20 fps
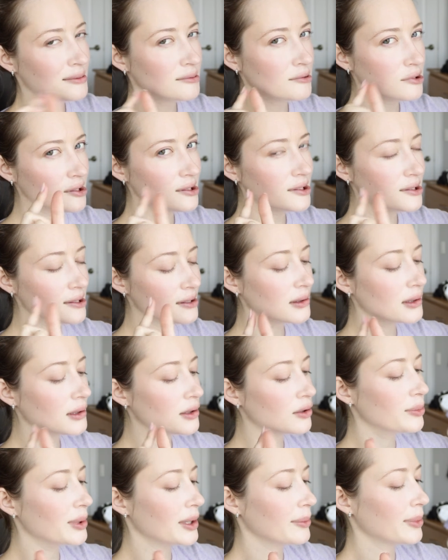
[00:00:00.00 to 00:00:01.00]
just a
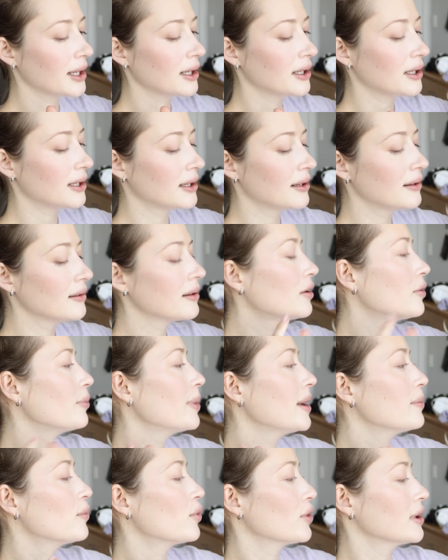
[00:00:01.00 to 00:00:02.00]
little bit better, a little
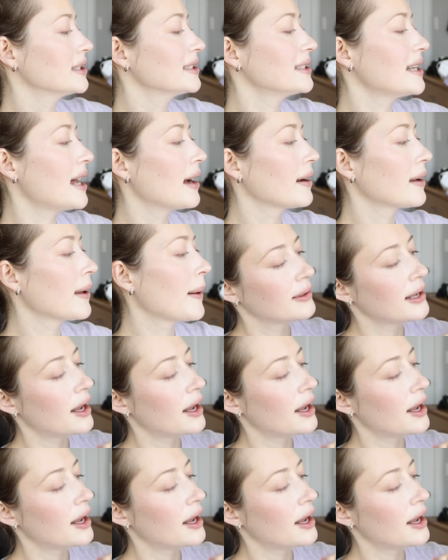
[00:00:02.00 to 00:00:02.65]
bit more snug.